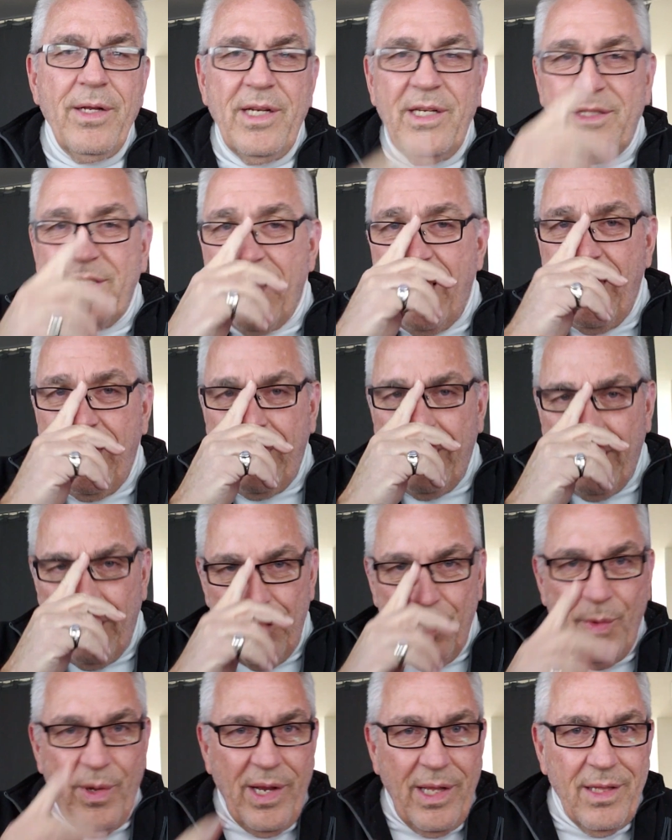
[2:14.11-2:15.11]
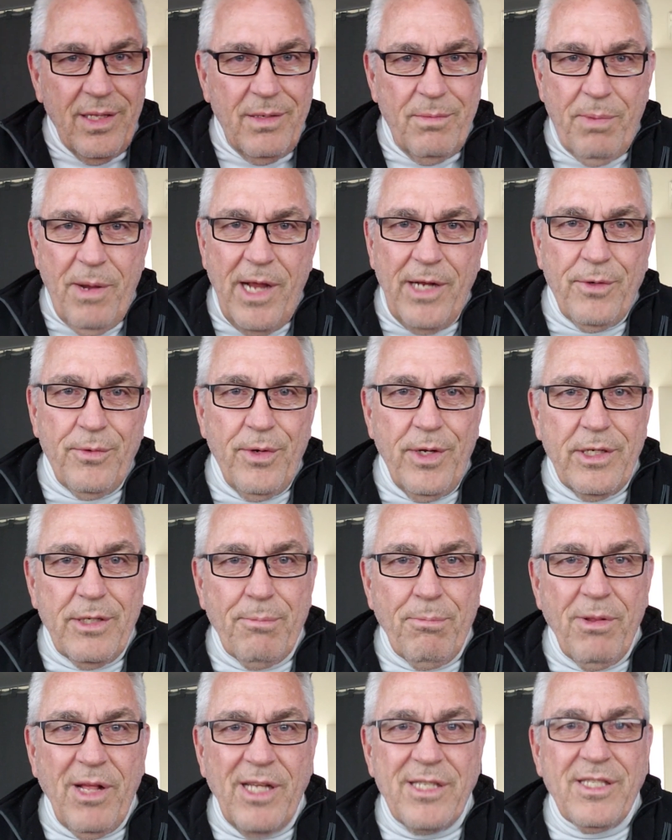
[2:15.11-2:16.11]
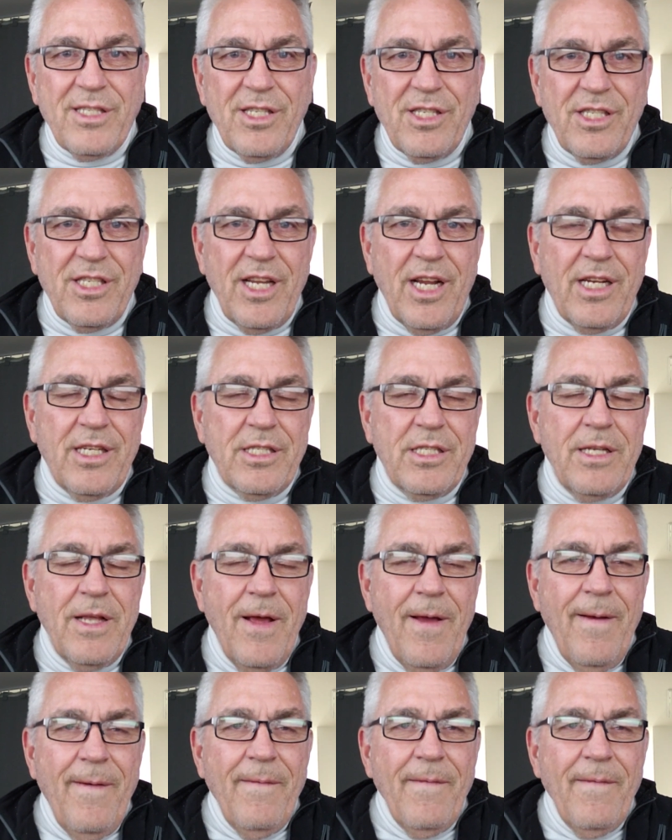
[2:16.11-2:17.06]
going to take the New England Patriots plus the 6.